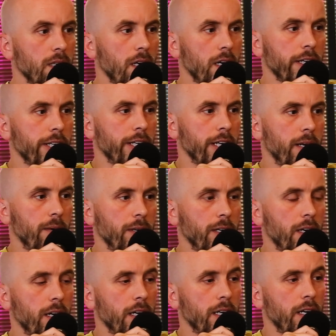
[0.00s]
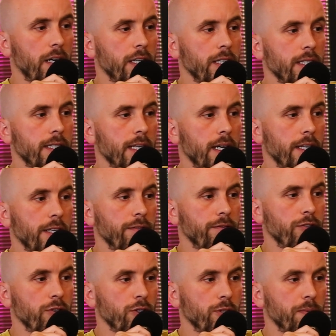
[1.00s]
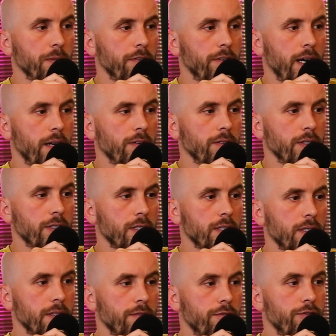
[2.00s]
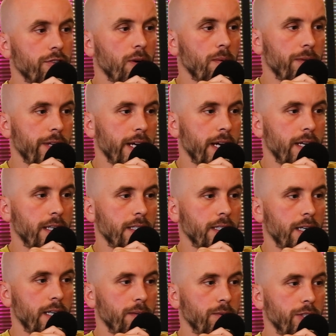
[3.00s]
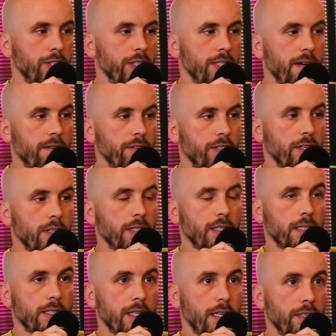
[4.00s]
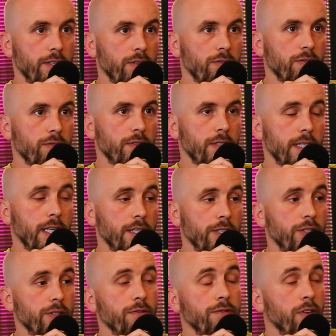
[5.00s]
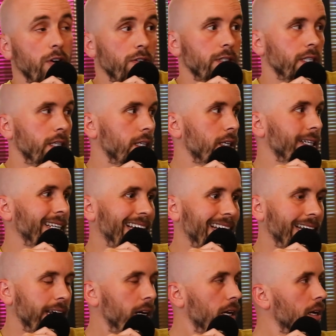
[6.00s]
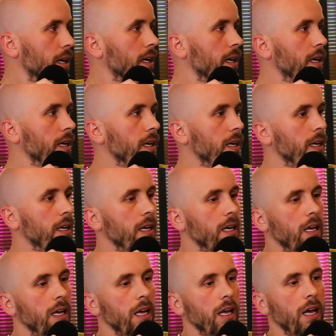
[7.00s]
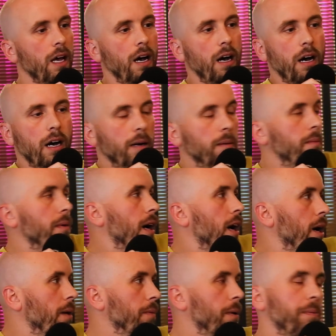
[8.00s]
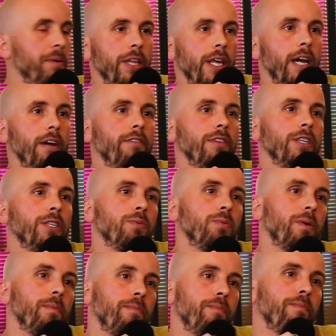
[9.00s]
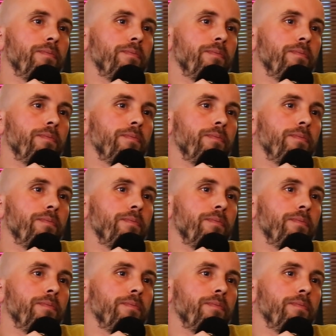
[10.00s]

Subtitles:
I don't know. And I understand the enforcement around from the ASA, which is the Advertising Standards Authority. I get it. I'm up in the air in this one.